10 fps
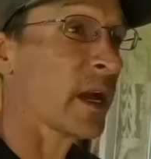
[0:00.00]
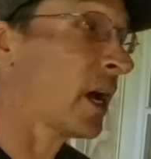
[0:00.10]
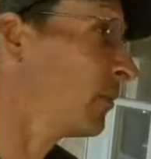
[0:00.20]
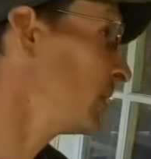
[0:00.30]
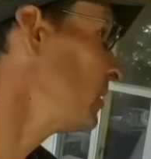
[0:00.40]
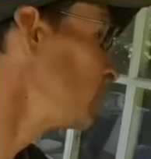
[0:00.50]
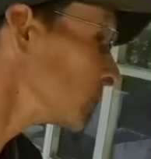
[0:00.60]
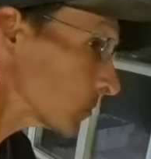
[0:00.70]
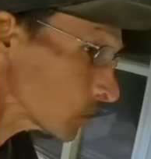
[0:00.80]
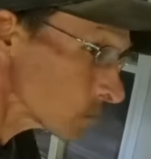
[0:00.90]
I wanted to
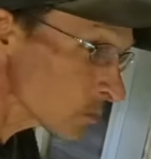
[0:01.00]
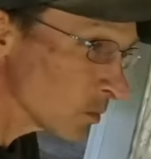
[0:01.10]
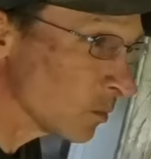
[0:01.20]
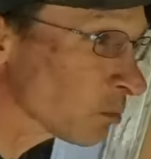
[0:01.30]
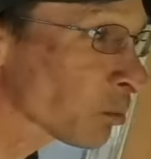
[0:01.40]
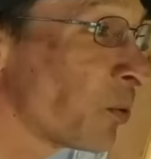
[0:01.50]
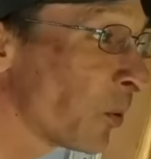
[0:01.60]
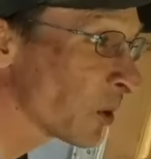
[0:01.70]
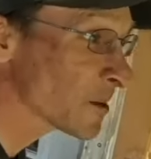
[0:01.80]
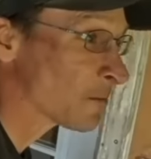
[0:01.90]
sand the logs down
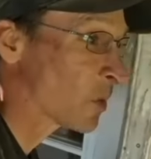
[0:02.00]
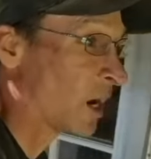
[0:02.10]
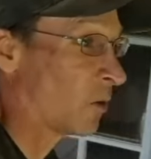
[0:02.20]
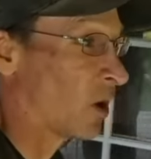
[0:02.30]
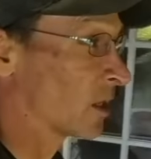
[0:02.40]
and I never,